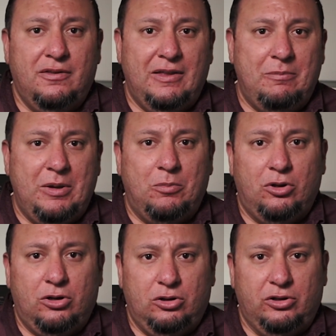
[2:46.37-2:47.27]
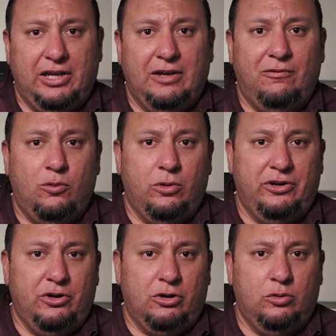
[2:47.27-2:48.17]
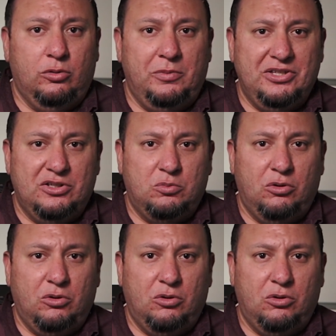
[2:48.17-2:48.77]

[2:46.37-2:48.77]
that people are looking for in your Google Business